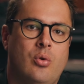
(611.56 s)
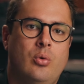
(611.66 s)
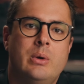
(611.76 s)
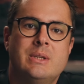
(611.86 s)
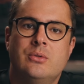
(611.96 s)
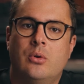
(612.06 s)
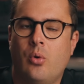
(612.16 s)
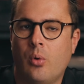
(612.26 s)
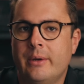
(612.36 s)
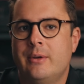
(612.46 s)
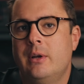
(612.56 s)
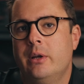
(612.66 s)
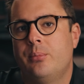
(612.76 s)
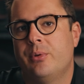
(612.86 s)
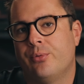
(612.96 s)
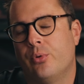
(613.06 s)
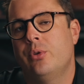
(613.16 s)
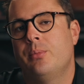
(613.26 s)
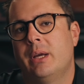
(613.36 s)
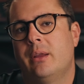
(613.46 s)
always to call a dealer before
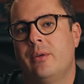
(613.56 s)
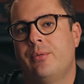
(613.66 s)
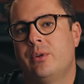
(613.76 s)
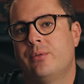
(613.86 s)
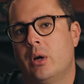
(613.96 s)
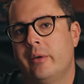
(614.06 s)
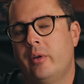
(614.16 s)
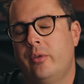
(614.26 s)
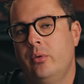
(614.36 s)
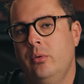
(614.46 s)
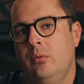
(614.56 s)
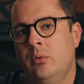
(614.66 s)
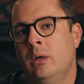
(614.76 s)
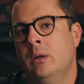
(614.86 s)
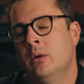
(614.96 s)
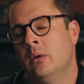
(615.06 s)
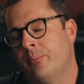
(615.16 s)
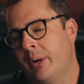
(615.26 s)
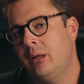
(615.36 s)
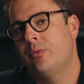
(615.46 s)
you make the effort of driving through,
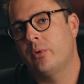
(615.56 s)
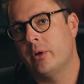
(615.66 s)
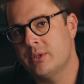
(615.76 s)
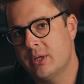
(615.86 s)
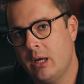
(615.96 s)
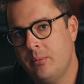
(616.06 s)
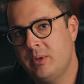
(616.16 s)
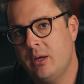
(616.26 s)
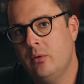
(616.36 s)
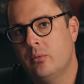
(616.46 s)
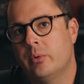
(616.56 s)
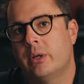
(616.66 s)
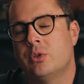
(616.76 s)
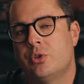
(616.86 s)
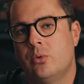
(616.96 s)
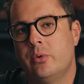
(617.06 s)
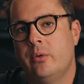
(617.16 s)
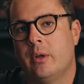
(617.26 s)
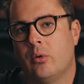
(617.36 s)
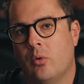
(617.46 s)
but for those in Cape Town, we can assure you
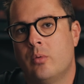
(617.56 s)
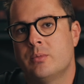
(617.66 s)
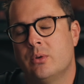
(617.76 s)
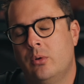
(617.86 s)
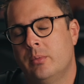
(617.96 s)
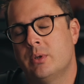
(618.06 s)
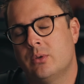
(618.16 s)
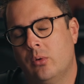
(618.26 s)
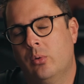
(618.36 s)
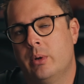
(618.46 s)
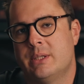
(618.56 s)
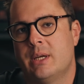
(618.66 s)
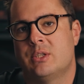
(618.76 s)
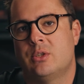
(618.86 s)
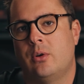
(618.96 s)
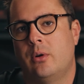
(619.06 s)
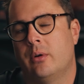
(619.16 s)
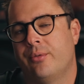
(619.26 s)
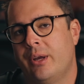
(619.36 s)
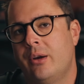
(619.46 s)
that ORMS almost always has stock
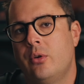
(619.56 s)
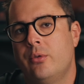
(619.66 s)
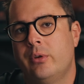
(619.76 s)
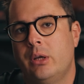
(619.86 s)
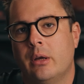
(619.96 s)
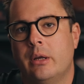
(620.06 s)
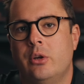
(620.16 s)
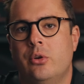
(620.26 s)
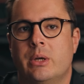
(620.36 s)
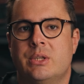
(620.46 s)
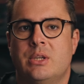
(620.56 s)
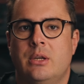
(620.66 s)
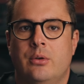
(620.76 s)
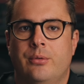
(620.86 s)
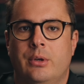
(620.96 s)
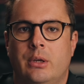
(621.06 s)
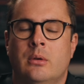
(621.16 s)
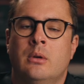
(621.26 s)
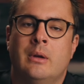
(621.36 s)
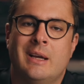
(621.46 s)
of Air UV and UHC UV
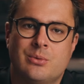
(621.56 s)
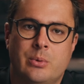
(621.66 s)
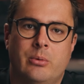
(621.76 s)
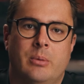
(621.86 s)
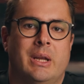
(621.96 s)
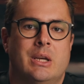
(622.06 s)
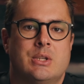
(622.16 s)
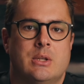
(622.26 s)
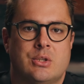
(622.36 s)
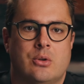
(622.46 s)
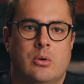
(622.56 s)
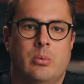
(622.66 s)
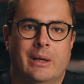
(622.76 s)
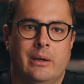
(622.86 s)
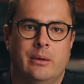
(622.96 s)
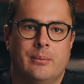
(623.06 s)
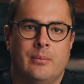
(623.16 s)
as we replenish their stock weekly.